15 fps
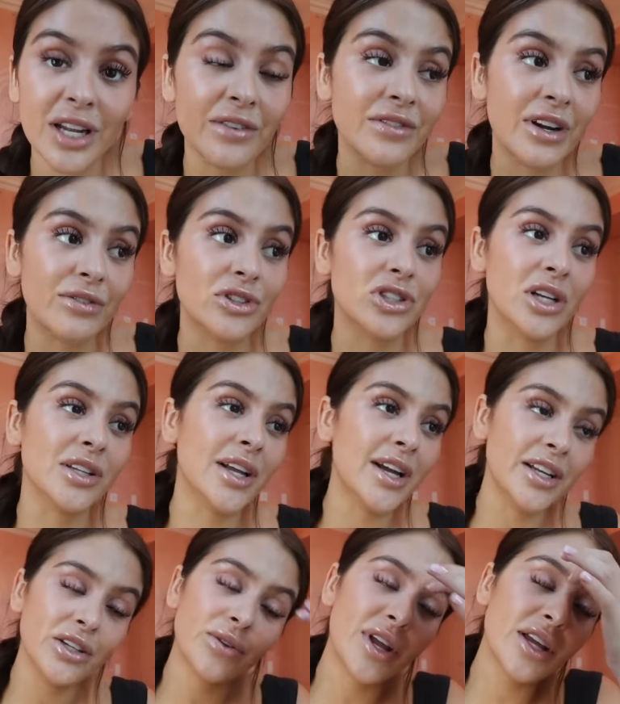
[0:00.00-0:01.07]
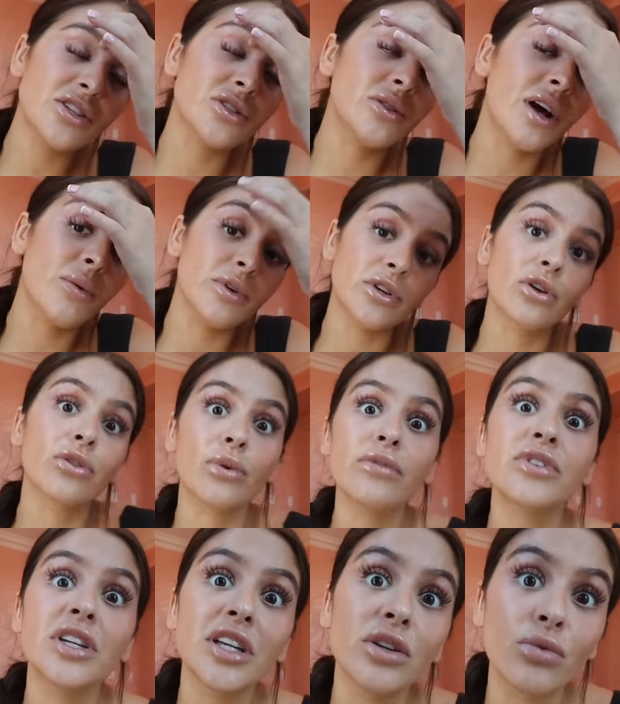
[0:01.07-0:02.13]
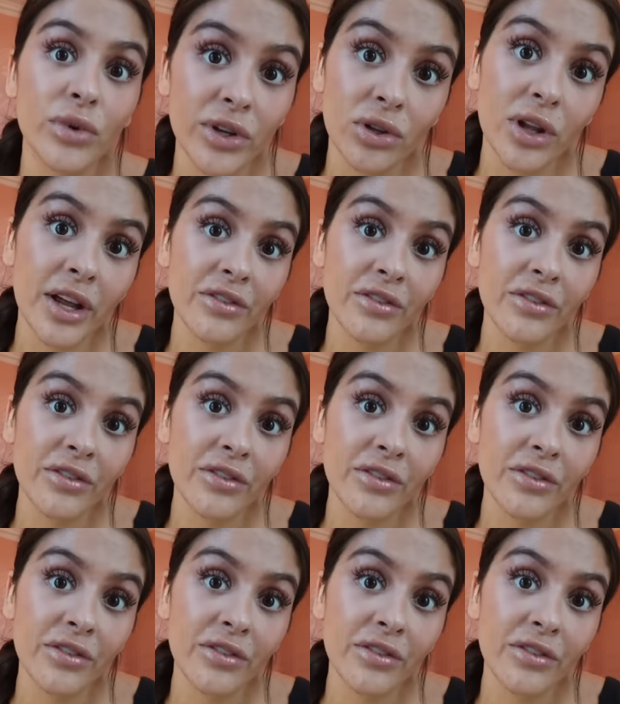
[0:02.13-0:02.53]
I've never done that. And you can't do that when you're thrifting in real life.